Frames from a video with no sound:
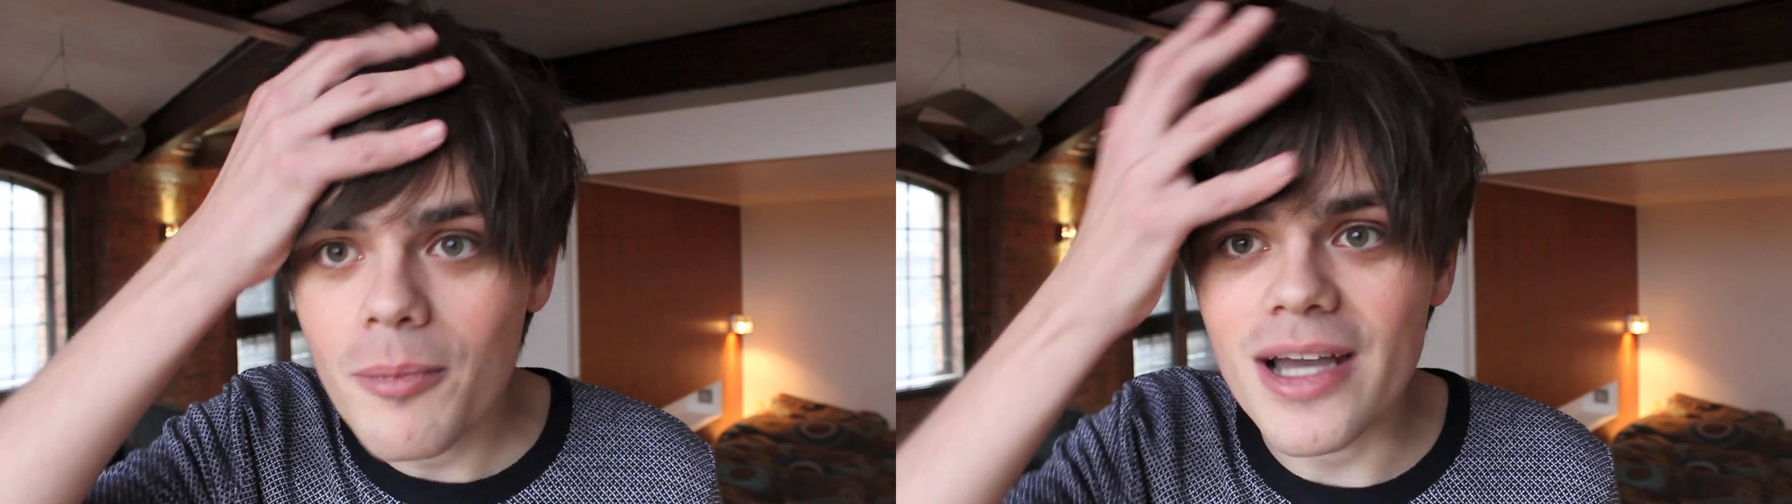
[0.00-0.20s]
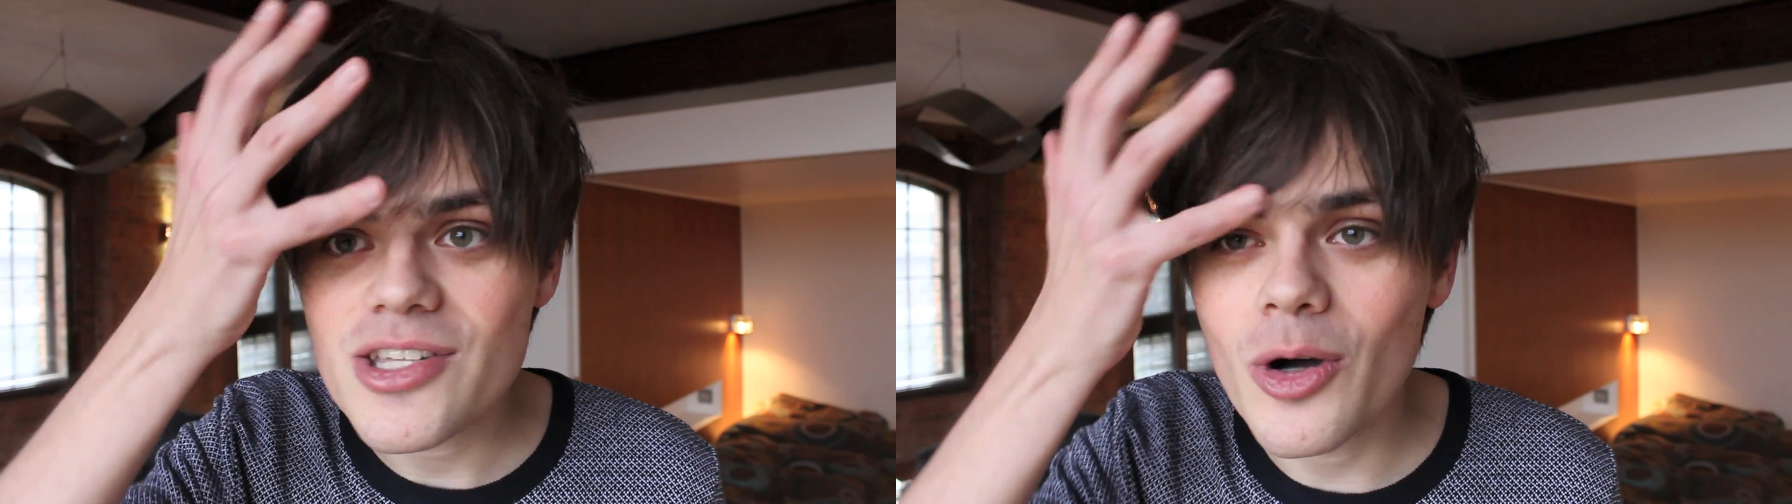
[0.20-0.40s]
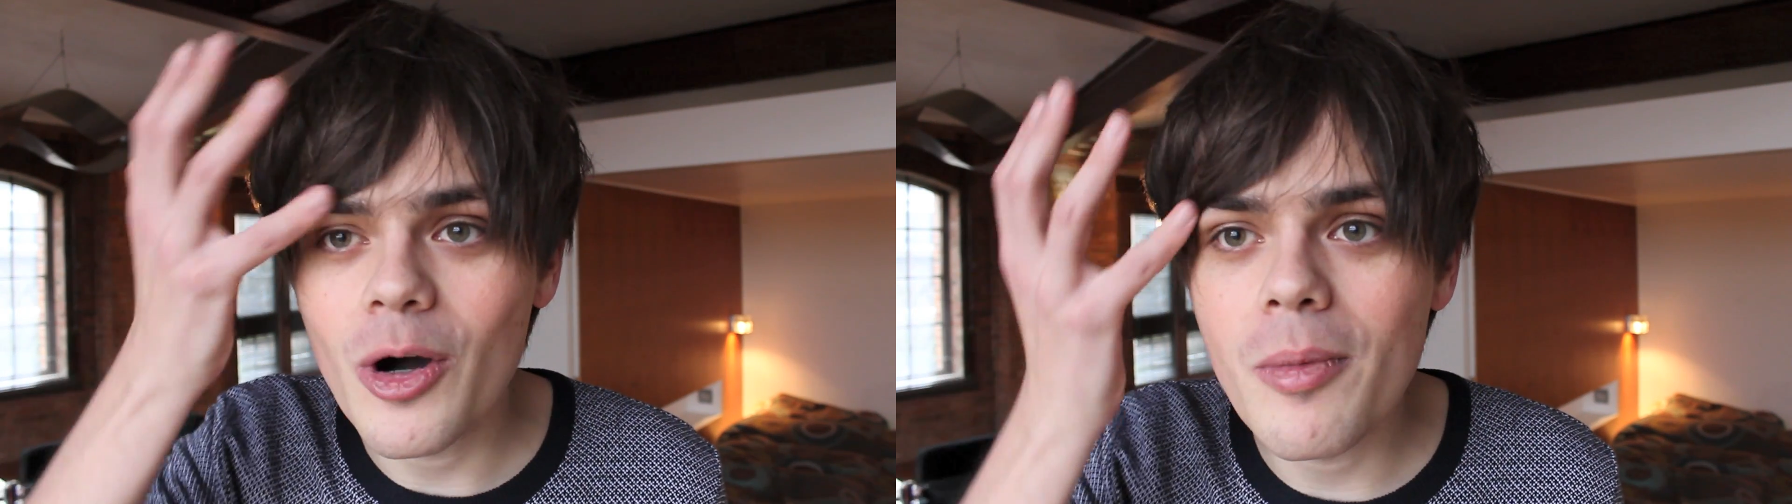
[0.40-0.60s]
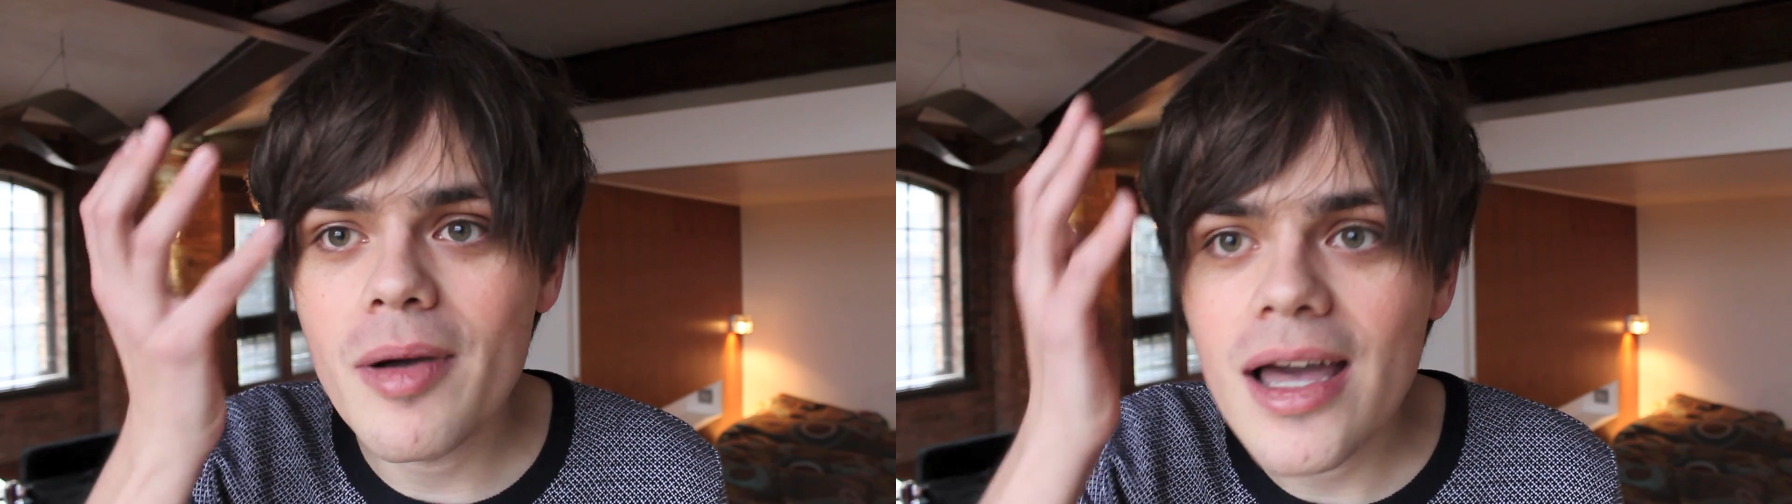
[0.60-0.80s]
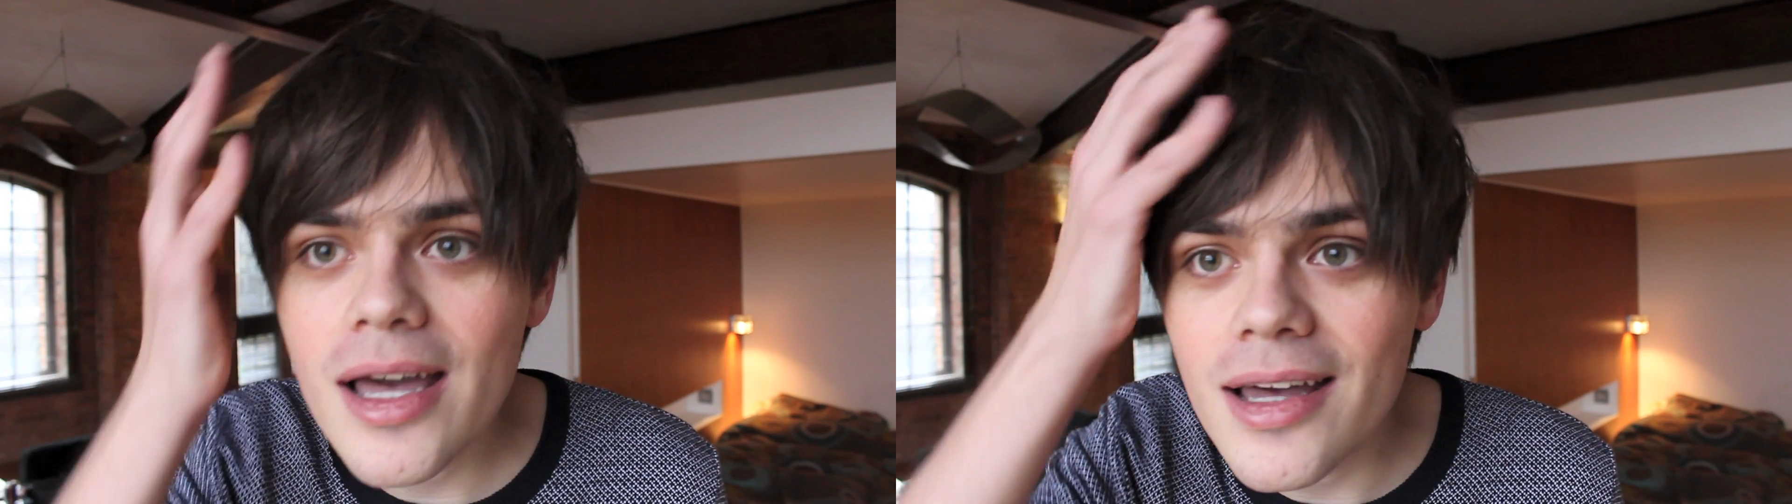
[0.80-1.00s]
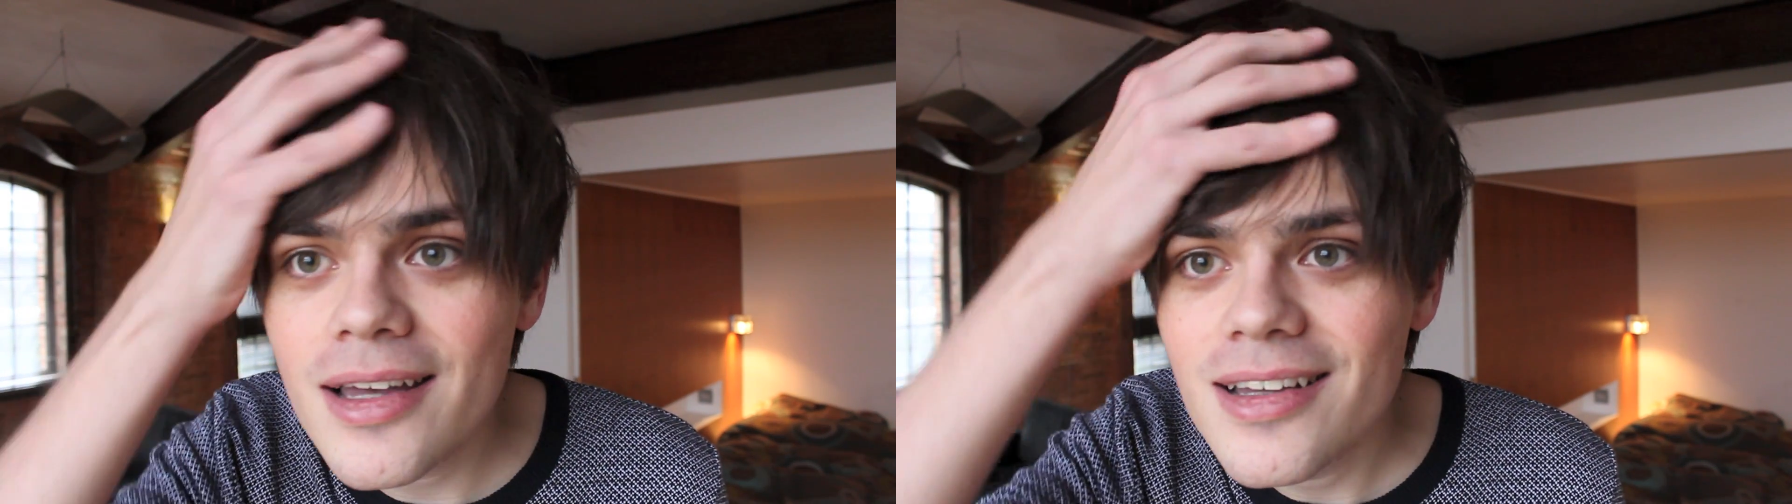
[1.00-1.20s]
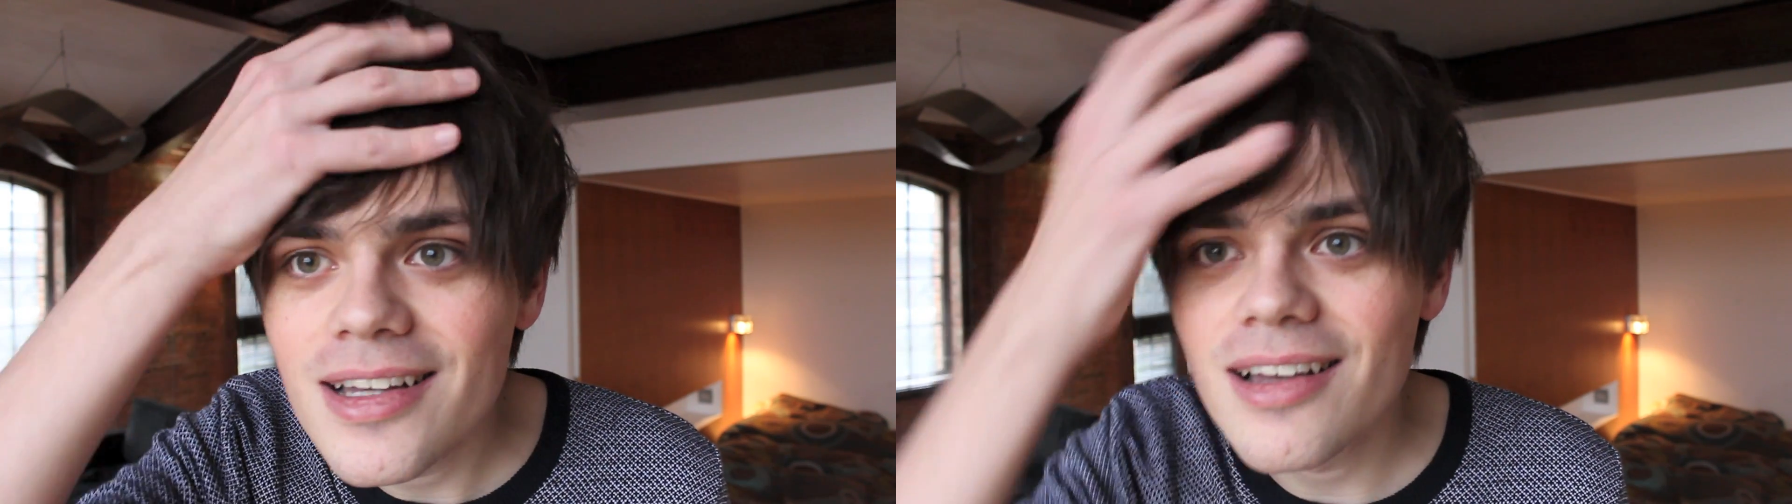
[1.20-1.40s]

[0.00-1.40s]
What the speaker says: better sort out my hair,